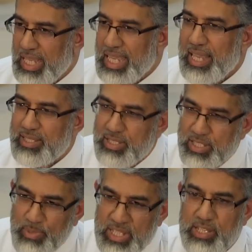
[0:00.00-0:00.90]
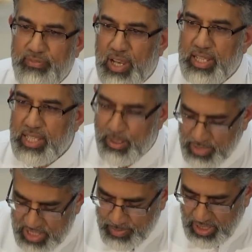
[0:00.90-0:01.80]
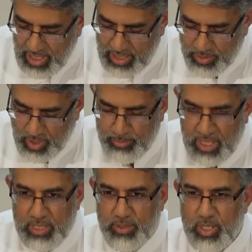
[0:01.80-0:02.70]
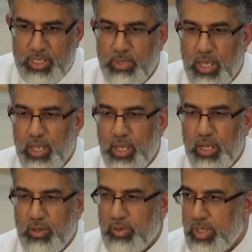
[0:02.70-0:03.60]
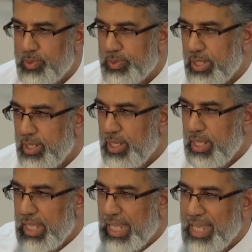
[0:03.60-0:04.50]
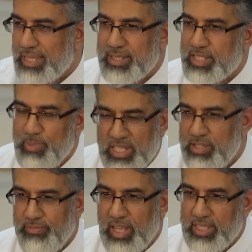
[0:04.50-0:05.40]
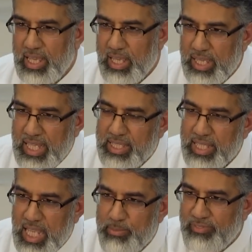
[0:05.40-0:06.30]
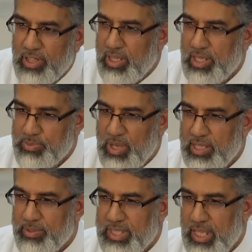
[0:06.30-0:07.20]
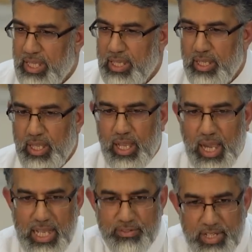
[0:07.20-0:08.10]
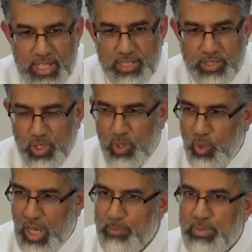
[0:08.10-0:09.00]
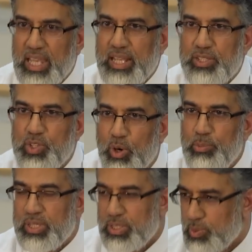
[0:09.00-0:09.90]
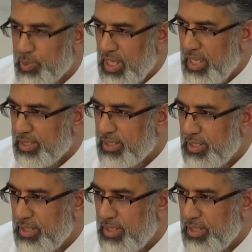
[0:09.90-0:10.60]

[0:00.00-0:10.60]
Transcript: He hasn't specified that Bismillahir Rahmanir Rahim aqra'u. He hasn't specified that in the name of Allah subhanahu wa ta'ala I read or I begin to open the Quran.